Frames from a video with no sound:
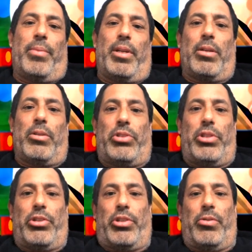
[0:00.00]
somebody goes
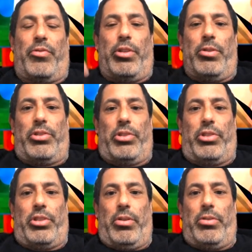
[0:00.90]
to your show. For you, it's a
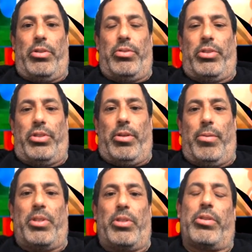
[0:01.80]
show. You do a
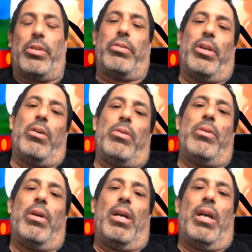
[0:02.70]
show, but you don't
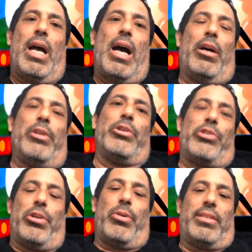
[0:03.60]
know how your
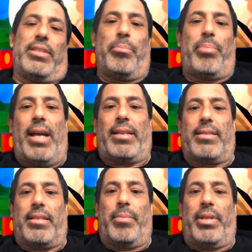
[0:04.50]
show has
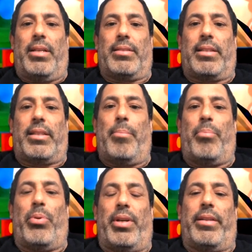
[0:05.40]
impacted somebody else at that
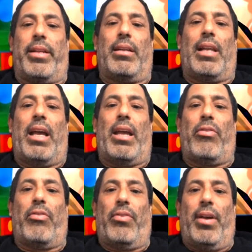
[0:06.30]
point in their
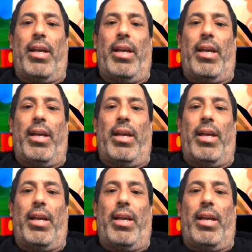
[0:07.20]
life.